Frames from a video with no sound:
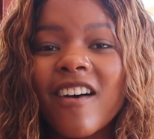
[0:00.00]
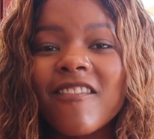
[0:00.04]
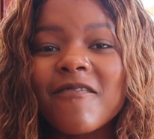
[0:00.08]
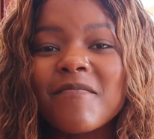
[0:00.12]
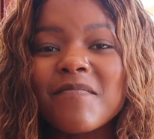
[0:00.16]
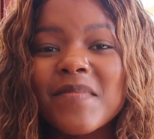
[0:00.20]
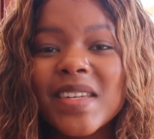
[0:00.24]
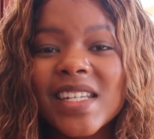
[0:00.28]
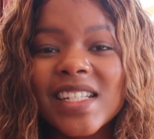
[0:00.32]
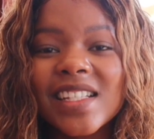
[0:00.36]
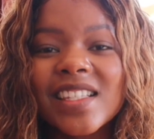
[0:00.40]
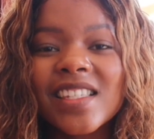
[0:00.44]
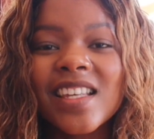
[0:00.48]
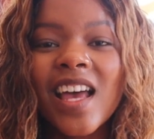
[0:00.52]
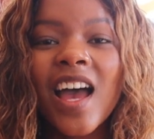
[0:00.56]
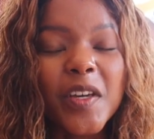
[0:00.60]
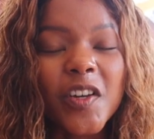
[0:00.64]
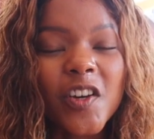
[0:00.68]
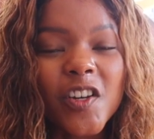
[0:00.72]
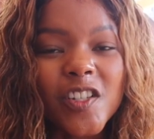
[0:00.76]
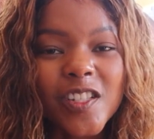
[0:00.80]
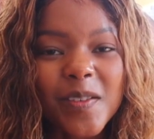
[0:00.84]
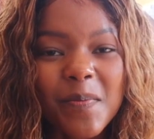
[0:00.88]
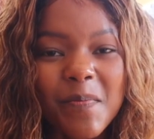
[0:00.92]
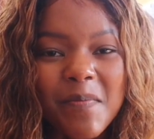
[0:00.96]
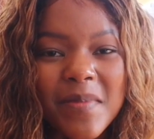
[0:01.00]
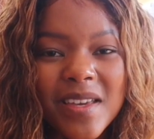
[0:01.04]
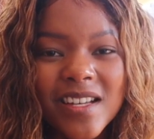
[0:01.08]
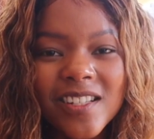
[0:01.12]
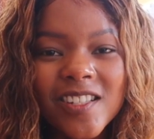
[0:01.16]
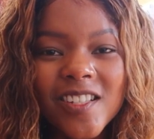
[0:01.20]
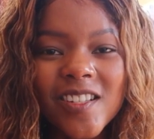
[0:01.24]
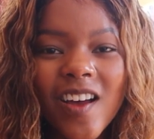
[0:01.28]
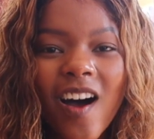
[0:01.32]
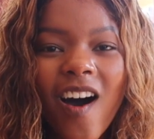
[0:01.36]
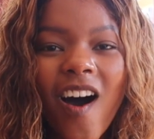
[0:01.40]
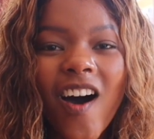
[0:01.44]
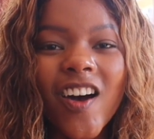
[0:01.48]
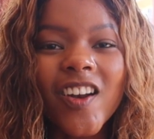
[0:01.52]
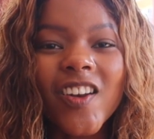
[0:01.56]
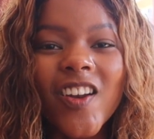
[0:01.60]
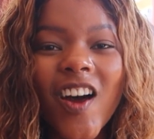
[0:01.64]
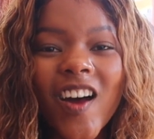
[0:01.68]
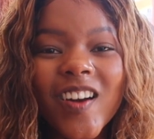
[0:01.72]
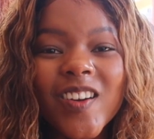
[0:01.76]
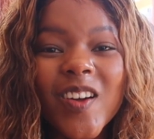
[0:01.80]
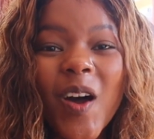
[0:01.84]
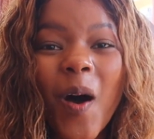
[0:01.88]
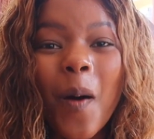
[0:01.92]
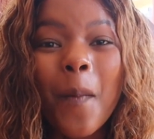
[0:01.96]
have meat, because meals are
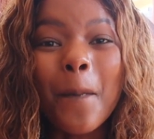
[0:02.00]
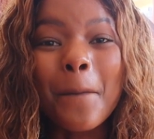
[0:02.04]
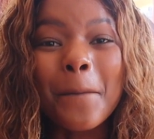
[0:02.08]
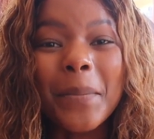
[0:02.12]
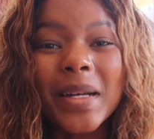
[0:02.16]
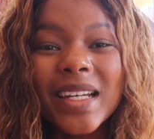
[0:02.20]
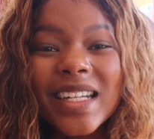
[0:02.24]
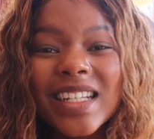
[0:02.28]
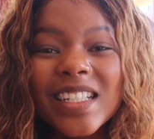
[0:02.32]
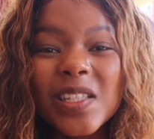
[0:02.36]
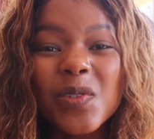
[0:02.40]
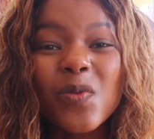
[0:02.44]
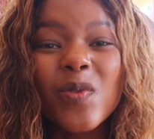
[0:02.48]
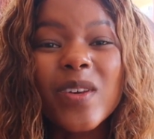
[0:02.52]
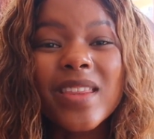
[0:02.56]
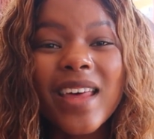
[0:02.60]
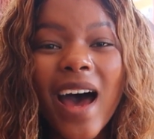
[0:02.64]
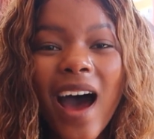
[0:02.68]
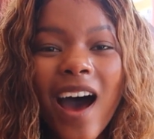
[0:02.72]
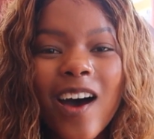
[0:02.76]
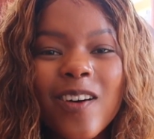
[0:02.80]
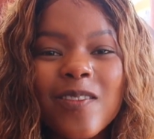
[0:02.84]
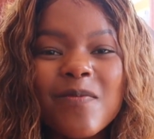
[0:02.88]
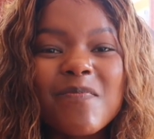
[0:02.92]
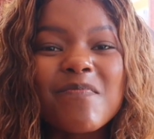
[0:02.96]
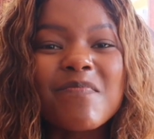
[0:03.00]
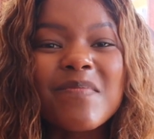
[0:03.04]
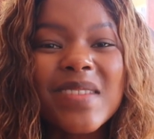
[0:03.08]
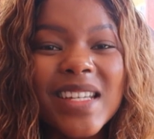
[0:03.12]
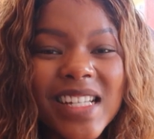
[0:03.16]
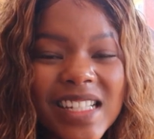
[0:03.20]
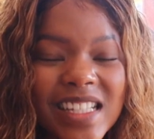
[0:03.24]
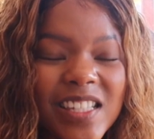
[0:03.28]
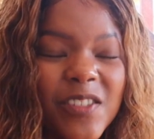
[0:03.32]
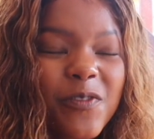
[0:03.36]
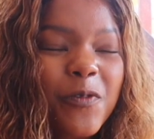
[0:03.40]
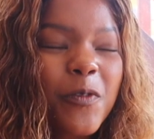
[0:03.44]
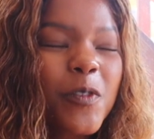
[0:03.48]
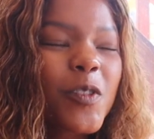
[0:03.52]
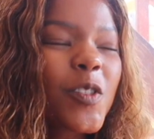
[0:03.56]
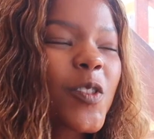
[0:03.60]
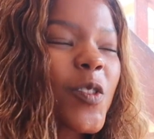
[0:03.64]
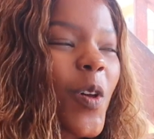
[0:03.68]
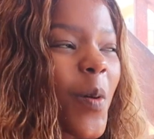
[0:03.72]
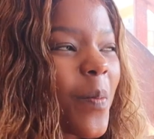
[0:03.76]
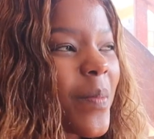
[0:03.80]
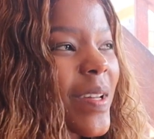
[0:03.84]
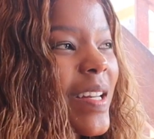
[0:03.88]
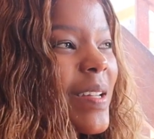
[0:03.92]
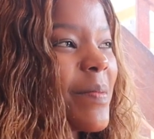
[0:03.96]
not complete without meat for
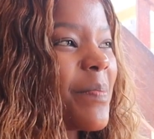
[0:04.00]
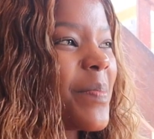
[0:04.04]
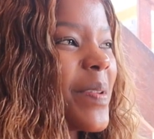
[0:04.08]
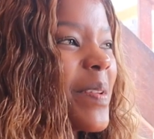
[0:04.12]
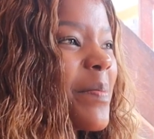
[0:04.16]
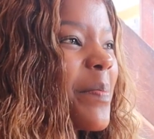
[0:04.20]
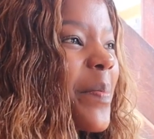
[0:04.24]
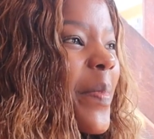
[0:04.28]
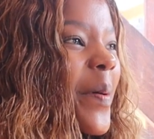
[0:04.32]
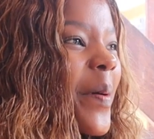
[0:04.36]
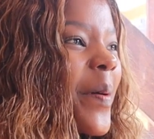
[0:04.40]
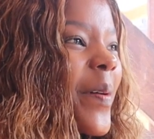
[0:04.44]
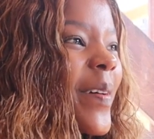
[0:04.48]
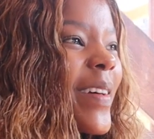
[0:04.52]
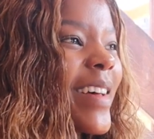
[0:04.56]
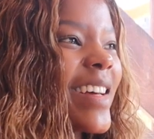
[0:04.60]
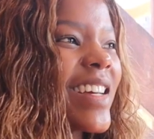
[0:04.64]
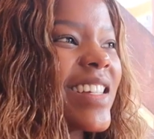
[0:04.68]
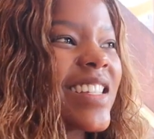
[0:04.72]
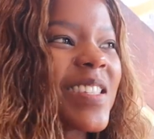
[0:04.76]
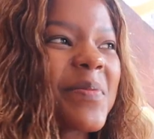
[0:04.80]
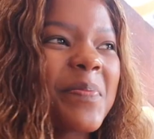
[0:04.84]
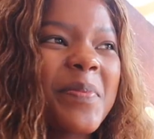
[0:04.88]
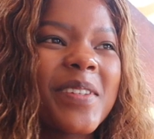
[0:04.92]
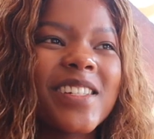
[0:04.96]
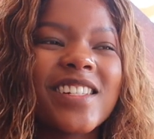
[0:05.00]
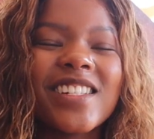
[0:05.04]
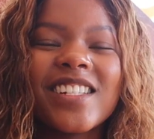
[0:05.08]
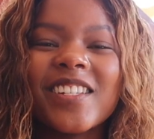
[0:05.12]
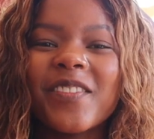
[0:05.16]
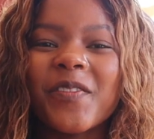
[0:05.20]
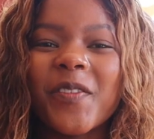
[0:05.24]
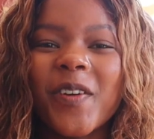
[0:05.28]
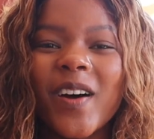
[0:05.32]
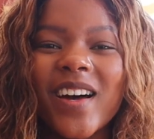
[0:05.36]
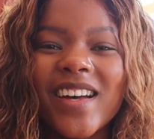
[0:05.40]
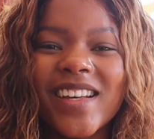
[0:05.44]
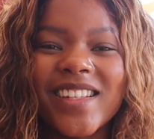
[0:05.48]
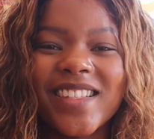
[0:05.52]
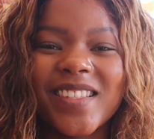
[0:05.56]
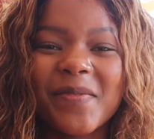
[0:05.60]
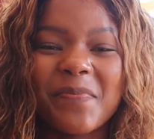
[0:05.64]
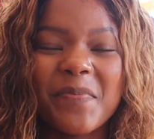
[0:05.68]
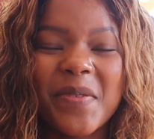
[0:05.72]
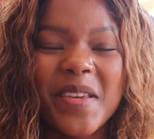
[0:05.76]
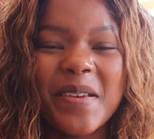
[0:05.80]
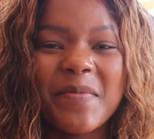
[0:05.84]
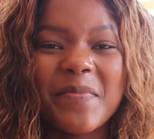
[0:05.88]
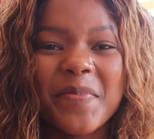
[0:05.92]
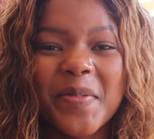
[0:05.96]
so many people, especially for us
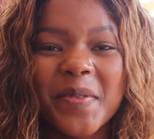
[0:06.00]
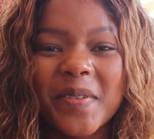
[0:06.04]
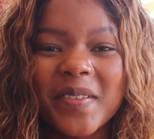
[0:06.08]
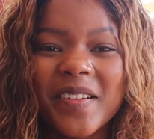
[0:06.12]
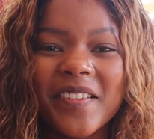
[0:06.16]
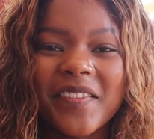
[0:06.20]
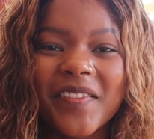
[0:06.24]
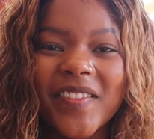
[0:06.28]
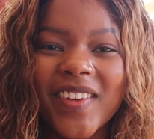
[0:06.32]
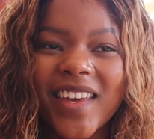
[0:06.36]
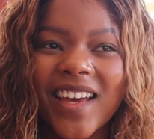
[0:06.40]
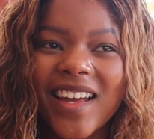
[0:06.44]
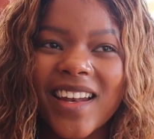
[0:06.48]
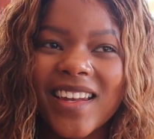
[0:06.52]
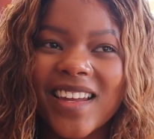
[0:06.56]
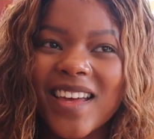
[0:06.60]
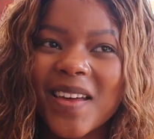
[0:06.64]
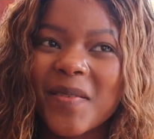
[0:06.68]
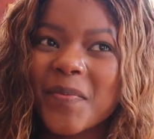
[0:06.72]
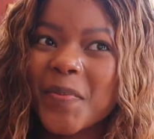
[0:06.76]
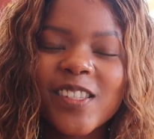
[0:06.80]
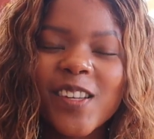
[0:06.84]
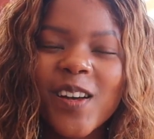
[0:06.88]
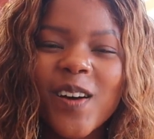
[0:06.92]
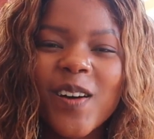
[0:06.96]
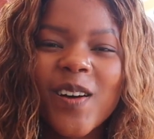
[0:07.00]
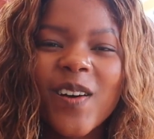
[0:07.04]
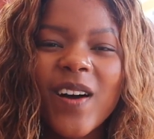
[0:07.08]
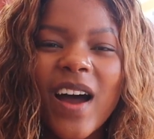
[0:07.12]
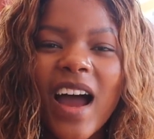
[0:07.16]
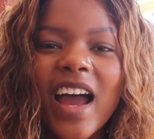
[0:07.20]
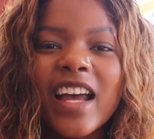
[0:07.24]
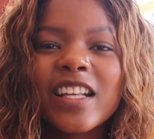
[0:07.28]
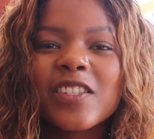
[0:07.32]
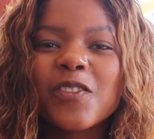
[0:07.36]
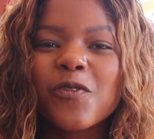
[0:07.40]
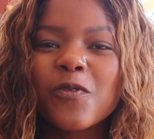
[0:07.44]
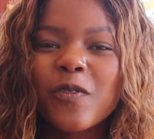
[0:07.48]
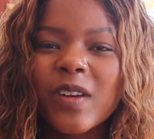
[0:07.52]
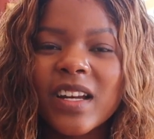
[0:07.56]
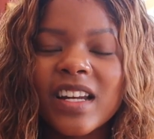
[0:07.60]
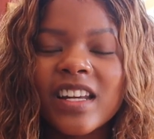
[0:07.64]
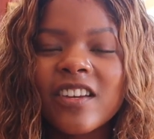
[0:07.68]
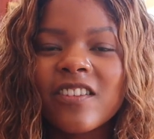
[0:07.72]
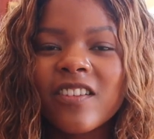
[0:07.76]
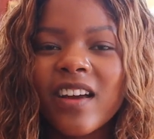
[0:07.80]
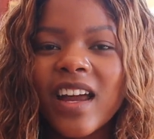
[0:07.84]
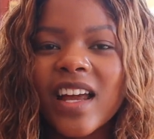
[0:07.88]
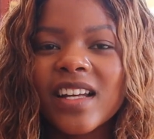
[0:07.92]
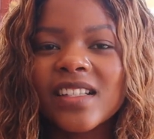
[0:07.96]
people of color. So it's
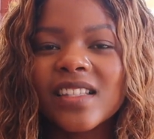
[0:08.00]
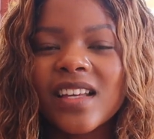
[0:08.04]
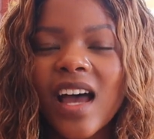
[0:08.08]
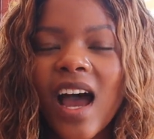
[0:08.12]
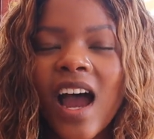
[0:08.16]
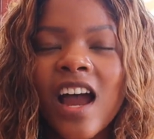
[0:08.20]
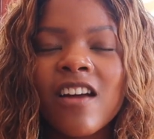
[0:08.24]
really great.